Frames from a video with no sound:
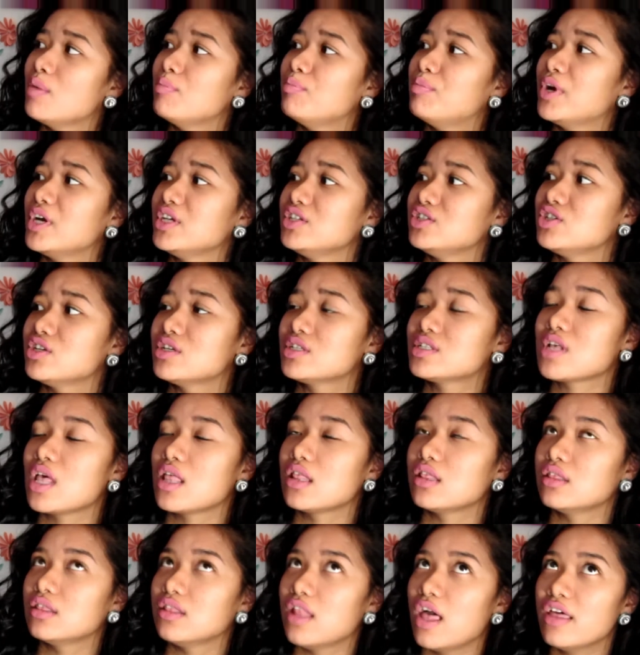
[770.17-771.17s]
but just
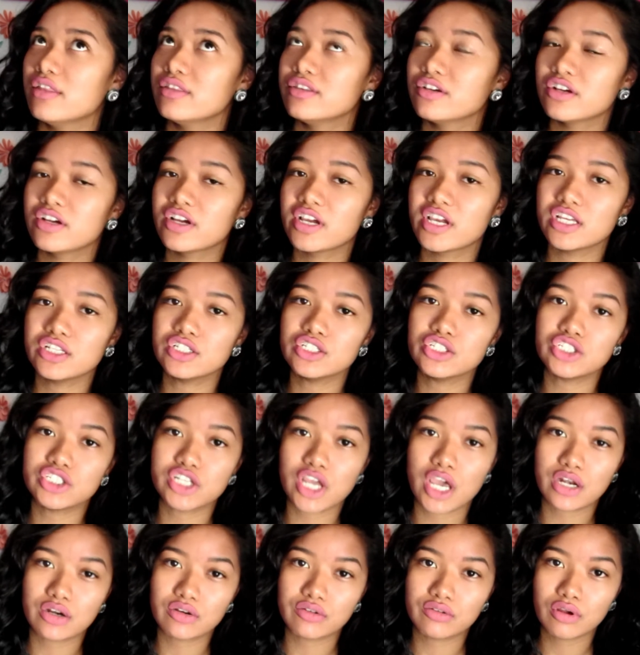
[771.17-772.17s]
leather in
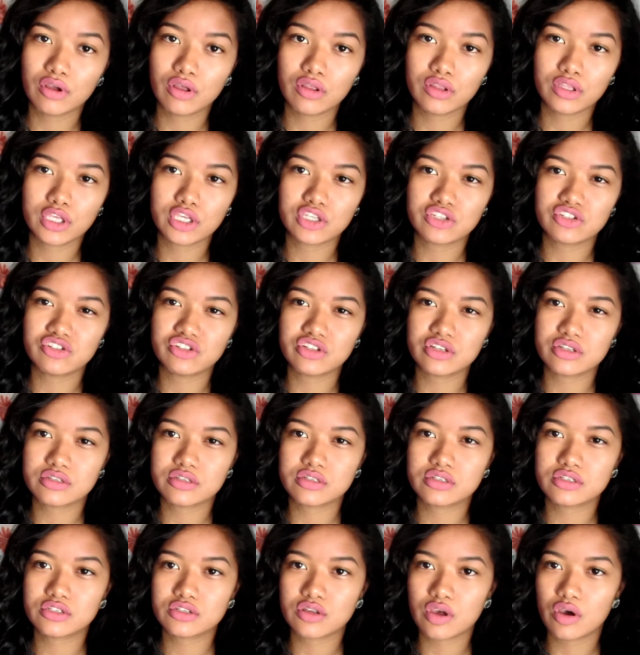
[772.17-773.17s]
general is just
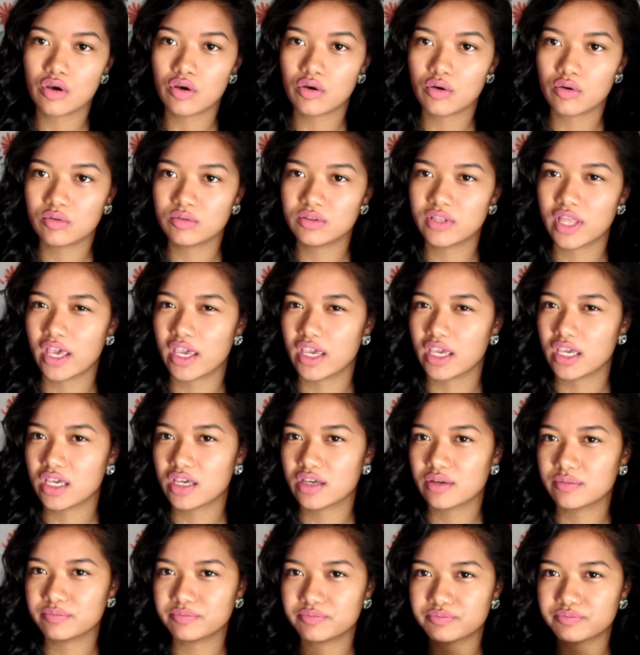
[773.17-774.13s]
so like,